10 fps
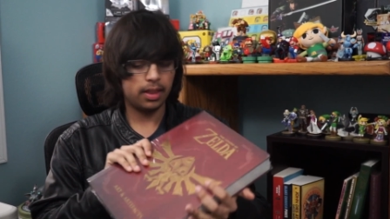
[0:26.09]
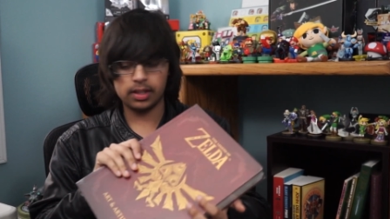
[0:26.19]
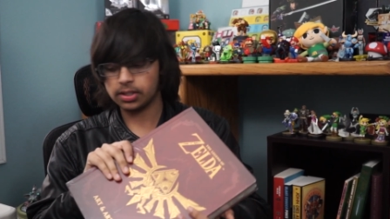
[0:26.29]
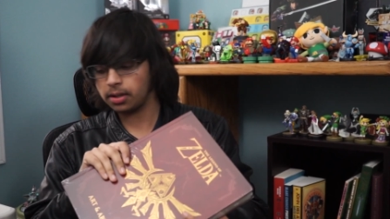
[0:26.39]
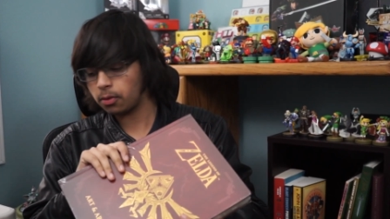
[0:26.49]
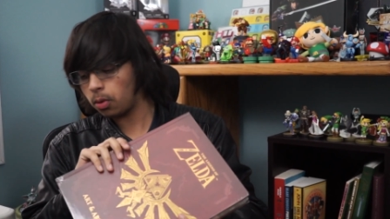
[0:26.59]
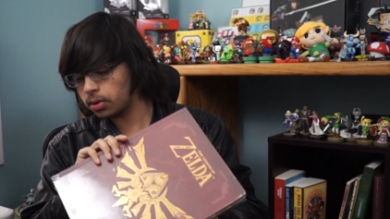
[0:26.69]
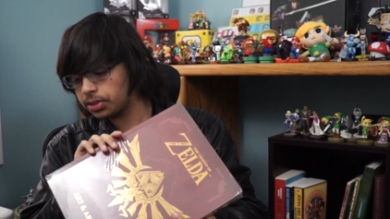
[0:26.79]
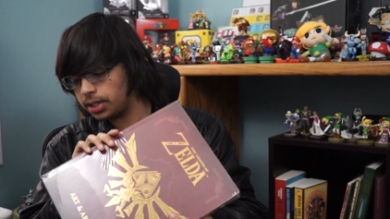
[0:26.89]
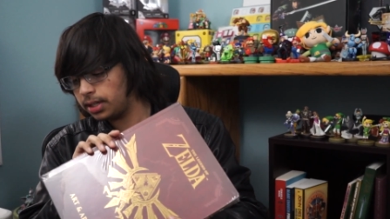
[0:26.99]
This, of
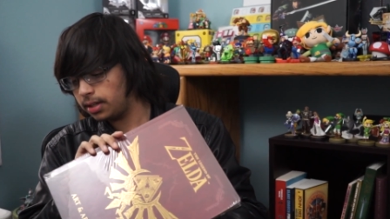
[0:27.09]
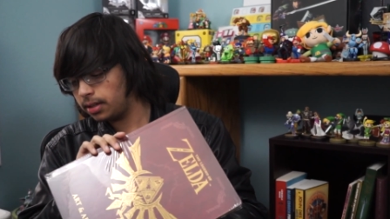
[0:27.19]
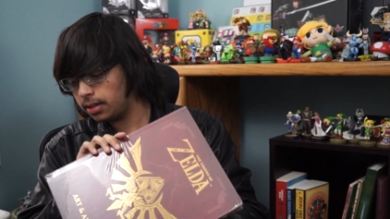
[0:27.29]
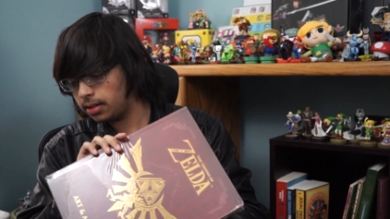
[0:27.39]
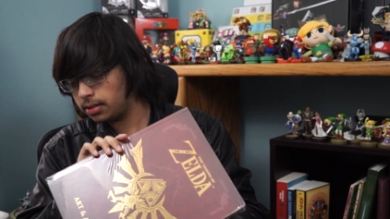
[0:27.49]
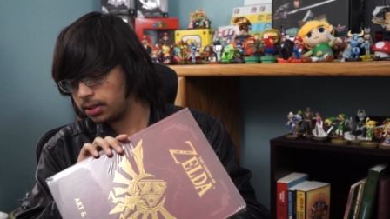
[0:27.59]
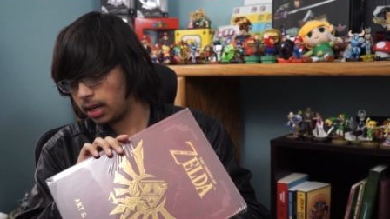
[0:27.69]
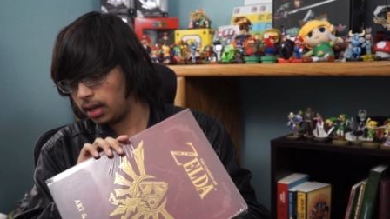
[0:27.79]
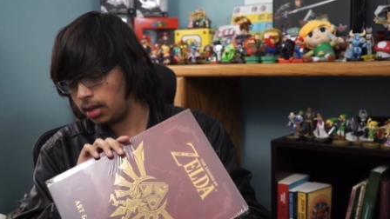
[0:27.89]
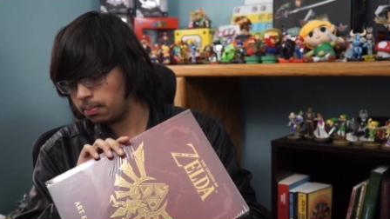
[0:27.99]
course, is
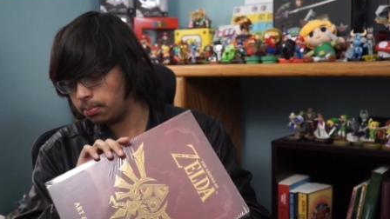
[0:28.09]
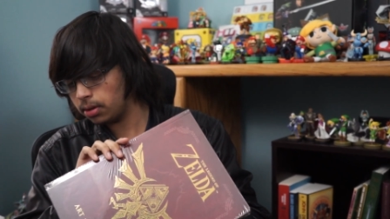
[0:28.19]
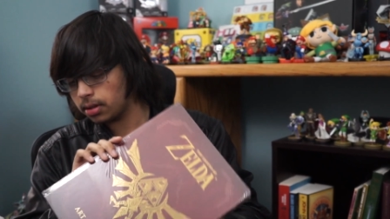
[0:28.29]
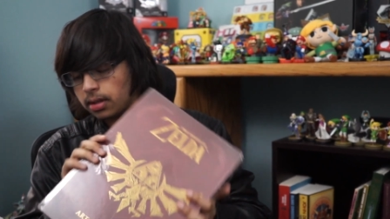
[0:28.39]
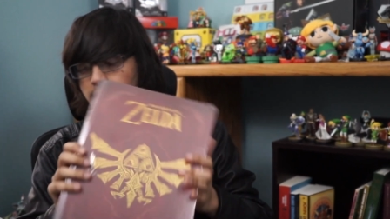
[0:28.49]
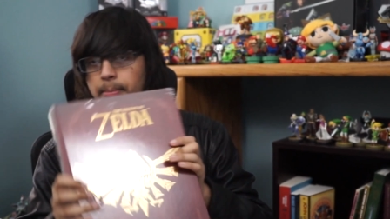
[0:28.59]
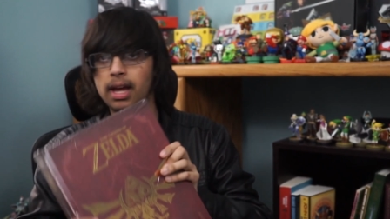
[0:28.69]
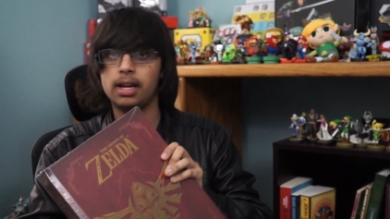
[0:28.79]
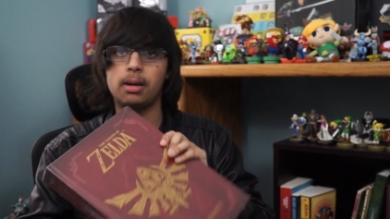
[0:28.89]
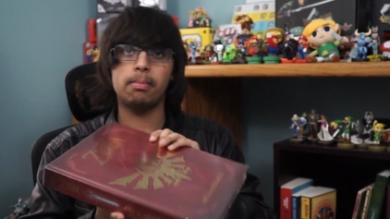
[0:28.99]
a book
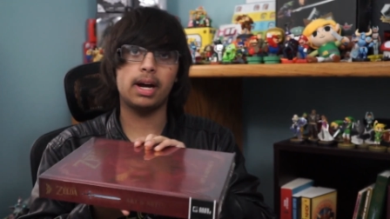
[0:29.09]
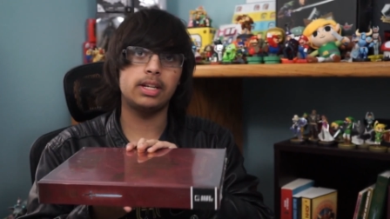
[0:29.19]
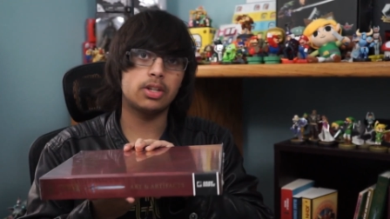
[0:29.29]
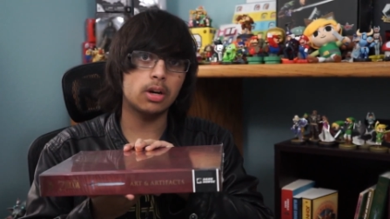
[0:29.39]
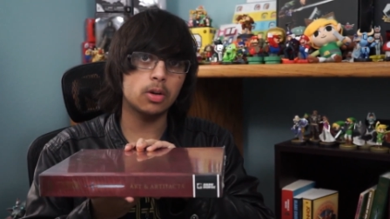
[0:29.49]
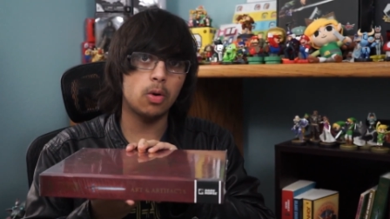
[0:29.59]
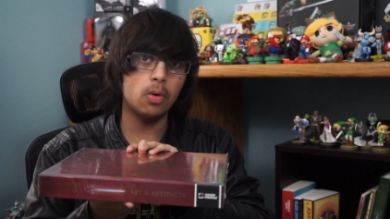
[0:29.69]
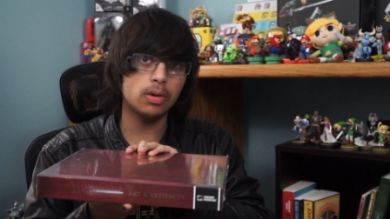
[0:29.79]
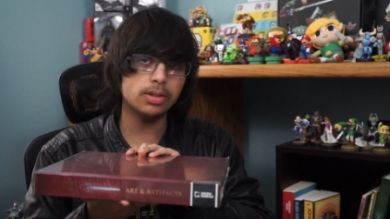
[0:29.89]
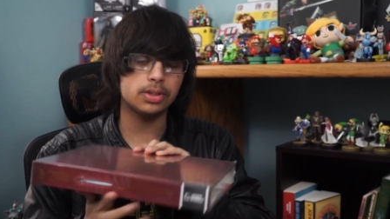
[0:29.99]
penned by Dark
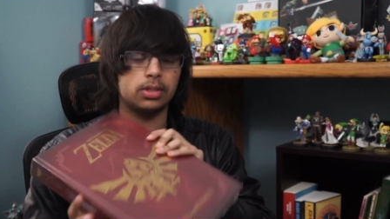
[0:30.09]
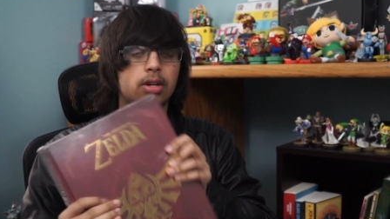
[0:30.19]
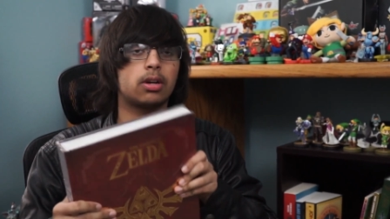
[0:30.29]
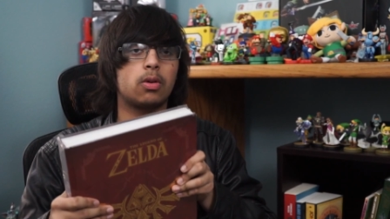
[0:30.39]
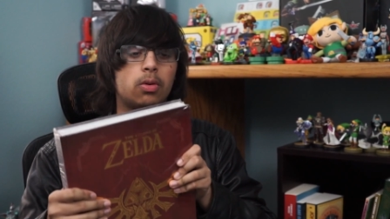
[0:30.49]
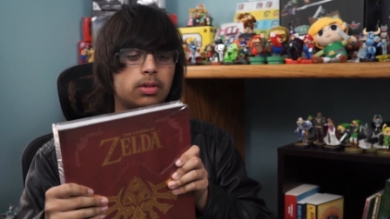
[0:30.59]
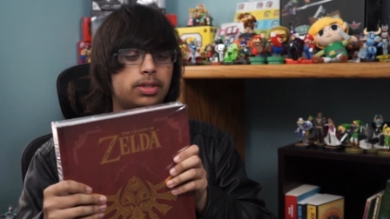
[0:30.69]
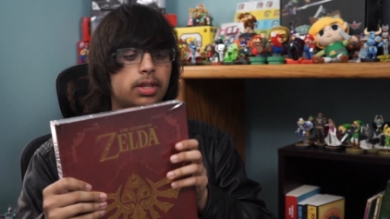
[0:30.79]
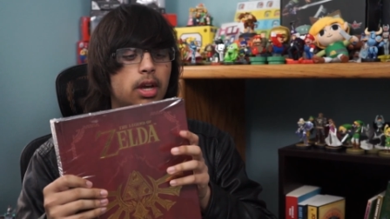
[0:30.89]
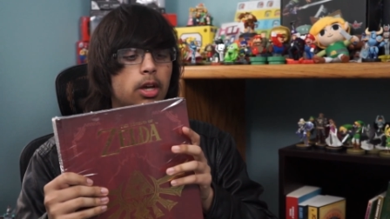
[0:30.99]
Horse. Dark
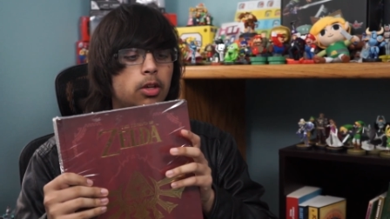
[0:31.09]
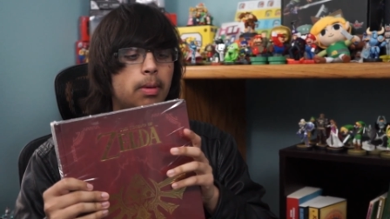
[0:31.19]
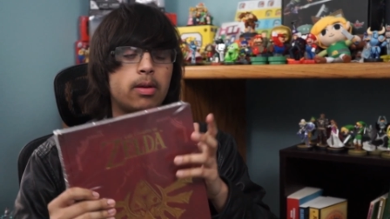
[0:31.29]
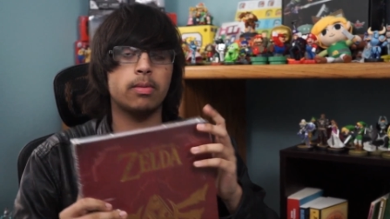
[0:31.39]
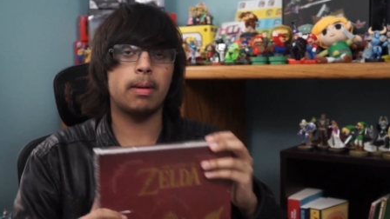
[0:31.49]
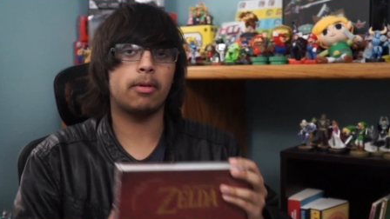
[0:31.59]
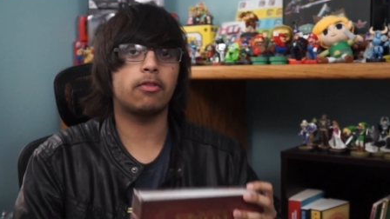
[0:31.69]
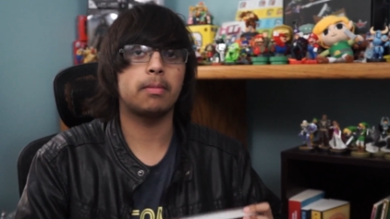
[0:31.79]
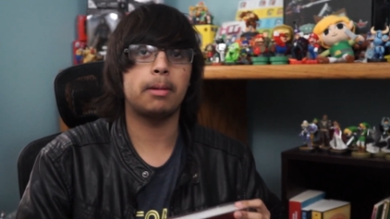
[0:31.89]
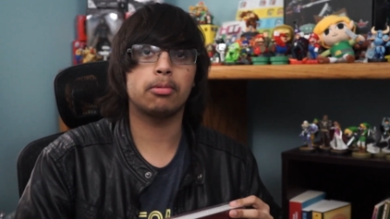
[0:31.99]
Horse, you may remember
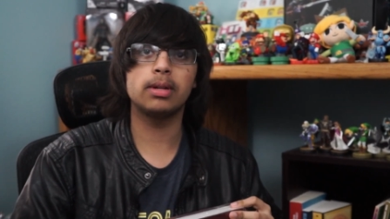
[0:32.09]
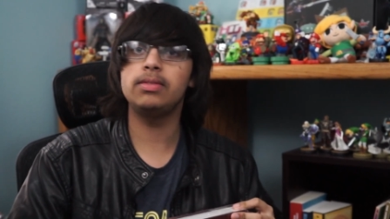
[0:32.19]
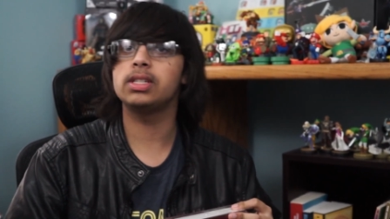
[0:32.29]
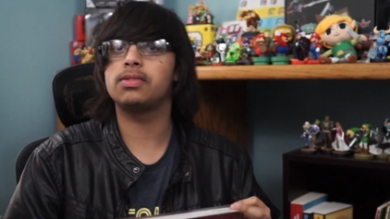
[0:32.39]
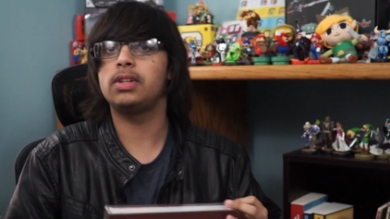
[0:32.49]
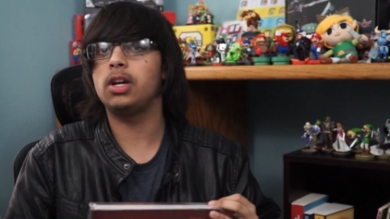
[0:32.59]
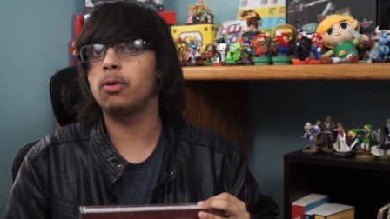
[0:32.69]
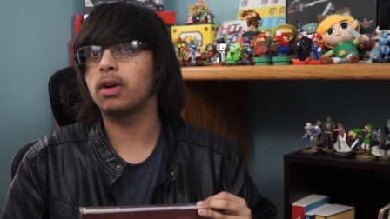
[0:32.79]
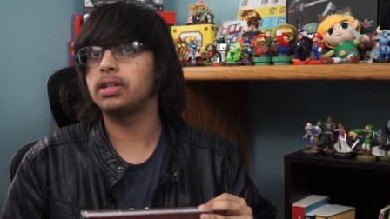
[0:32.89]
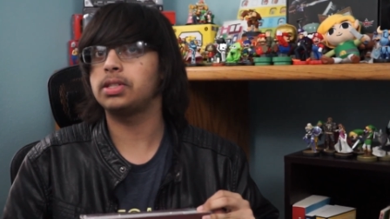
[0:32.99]
from my previous video
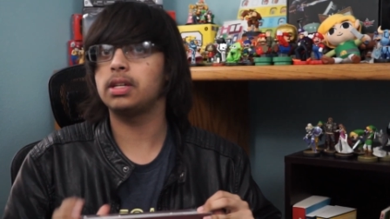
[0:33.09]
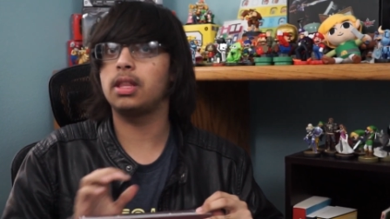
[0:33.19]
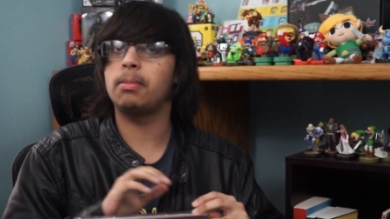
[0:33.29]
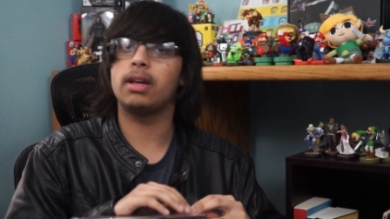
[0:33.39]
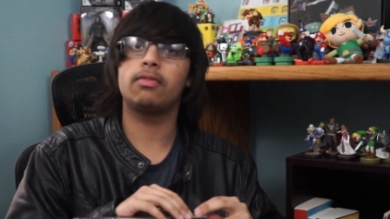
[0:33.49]
where I said they make